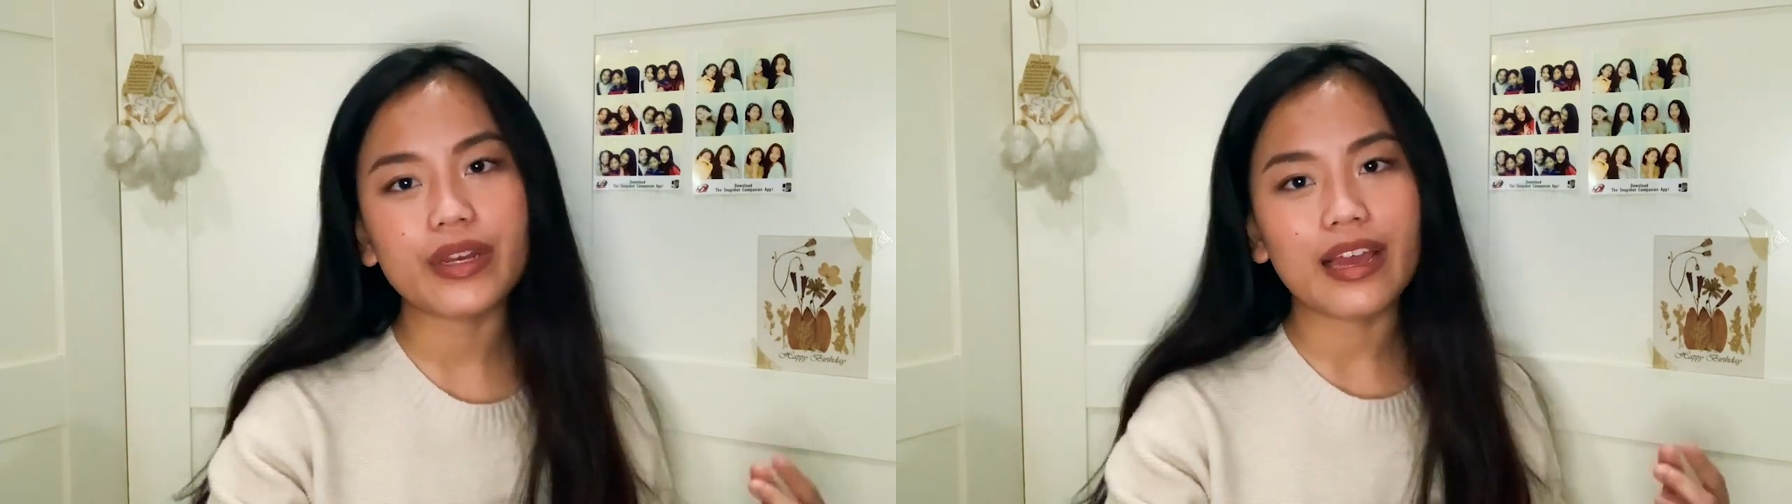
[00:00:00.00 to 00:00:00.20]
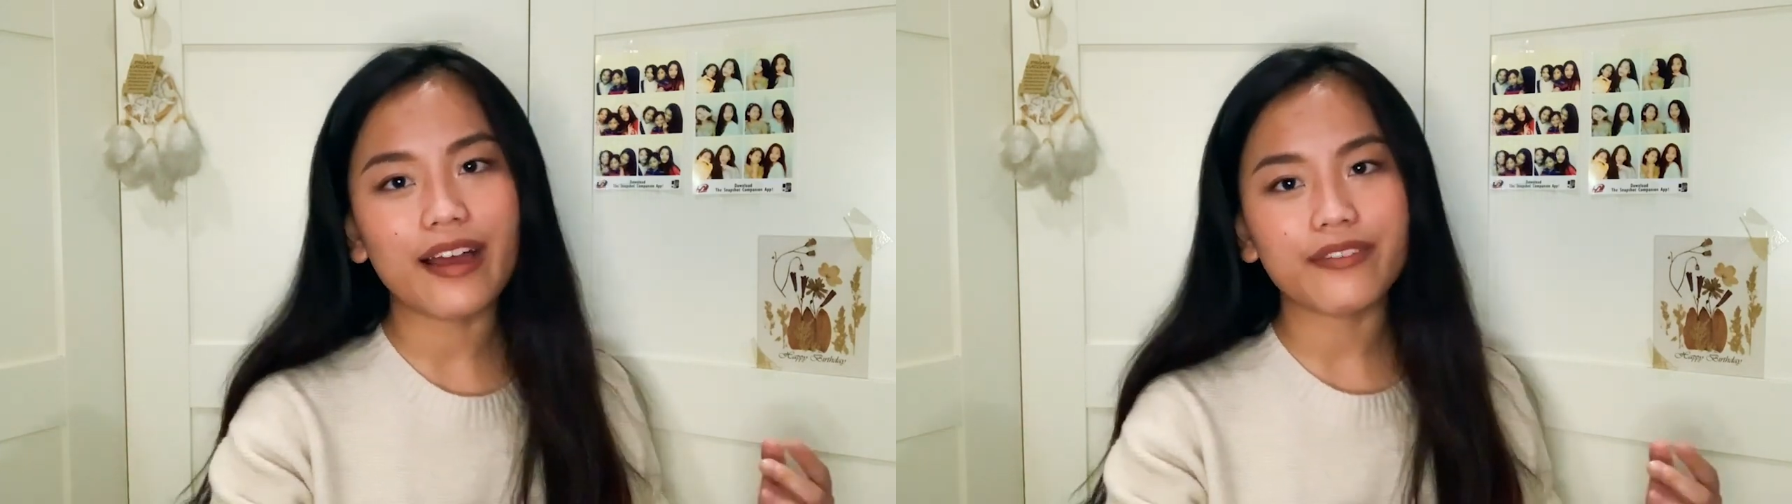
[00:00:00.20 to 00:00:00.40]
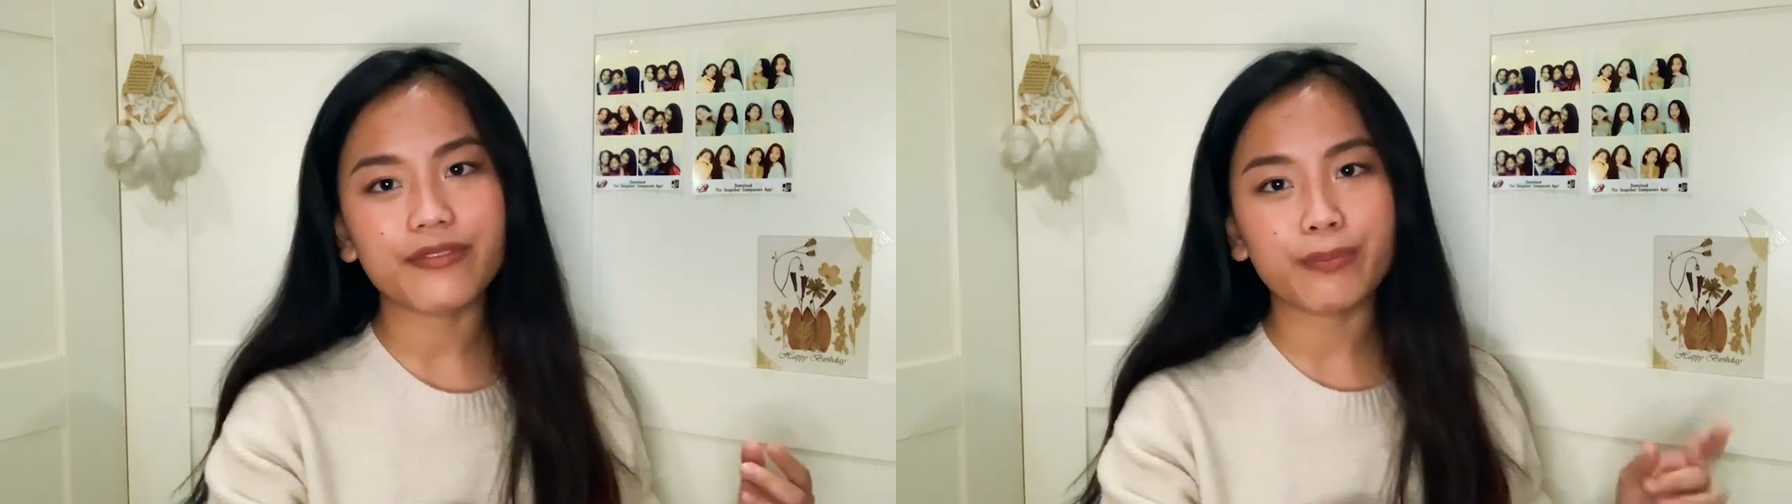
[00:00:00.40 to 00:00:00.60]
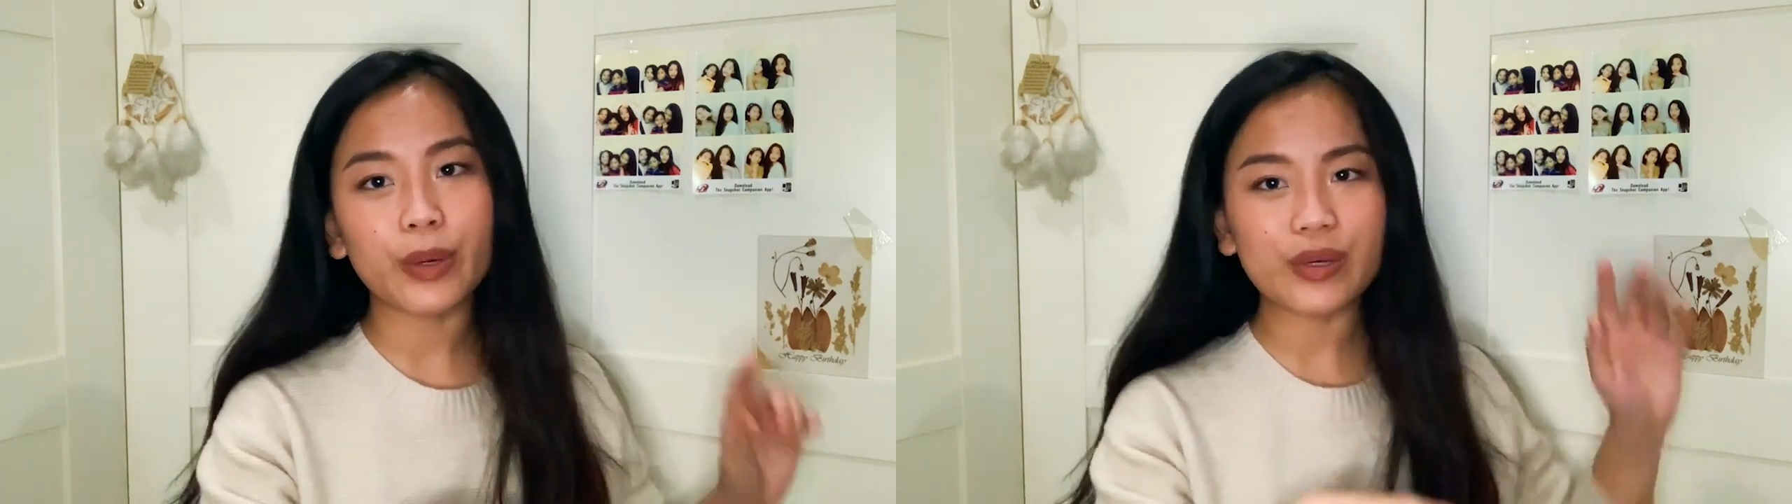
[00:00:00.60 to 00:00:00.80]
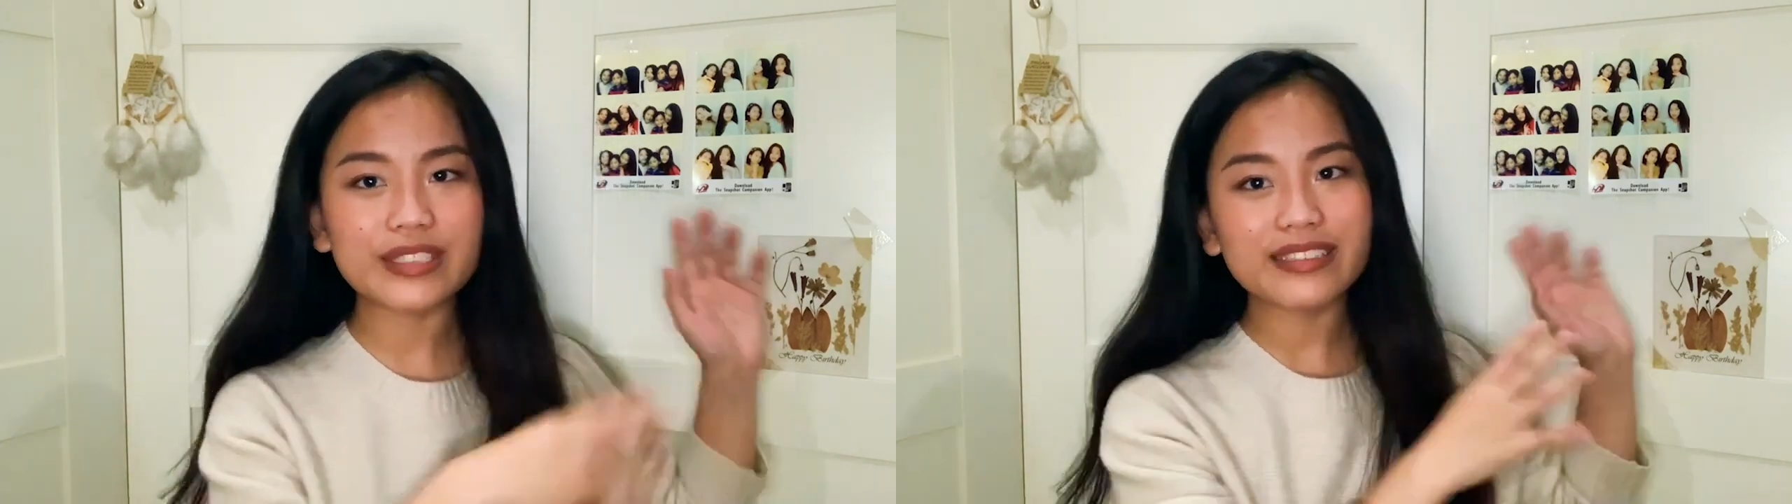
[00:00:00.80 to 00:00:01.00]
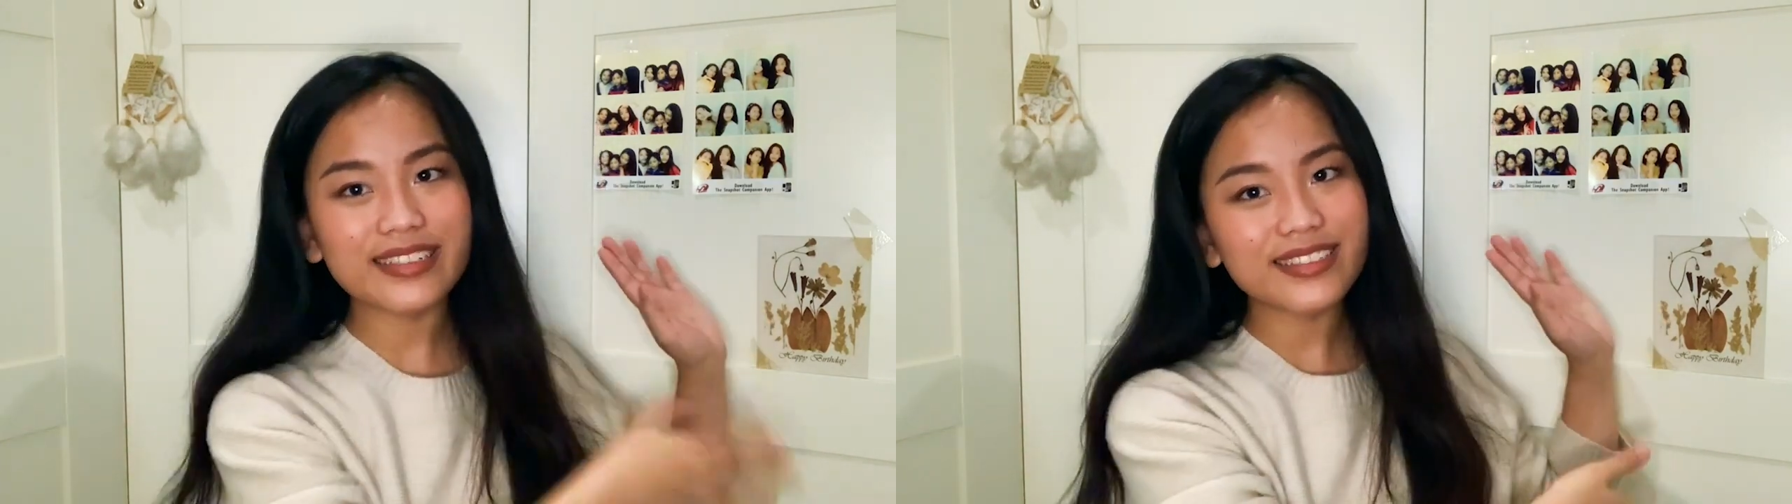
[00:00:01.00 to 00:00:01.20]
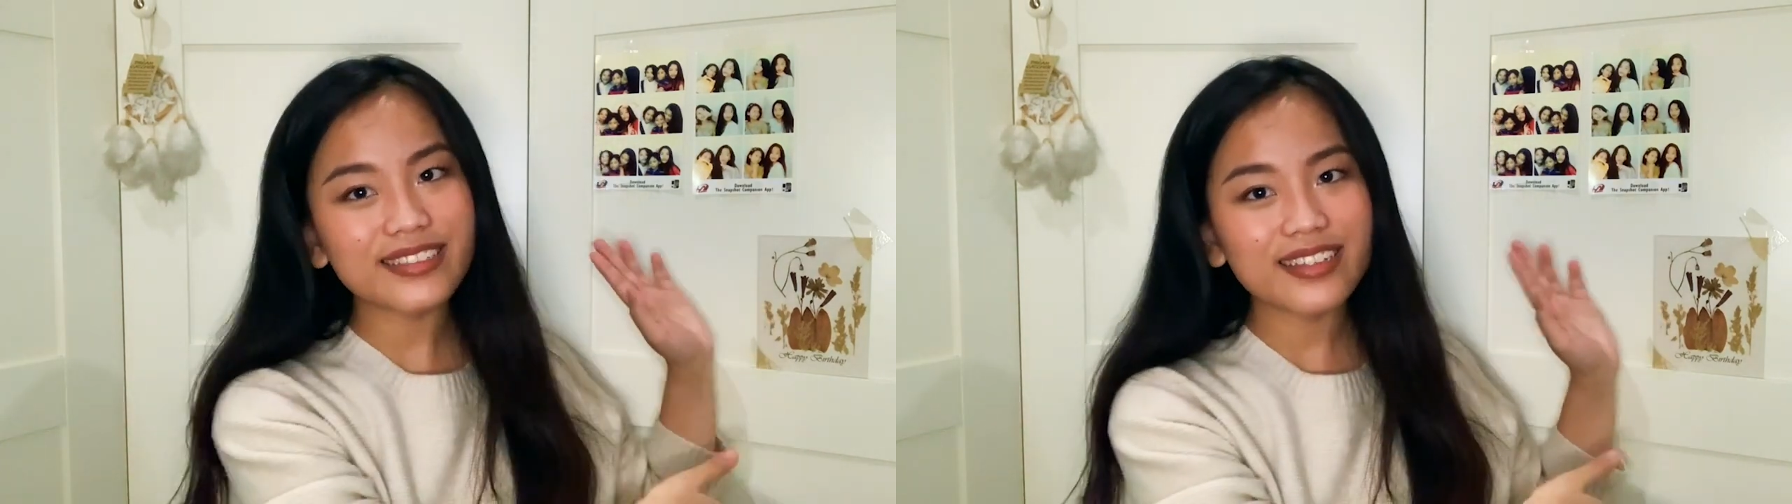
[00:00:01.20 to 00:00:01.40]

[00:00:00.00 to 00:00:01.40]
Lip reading: have posters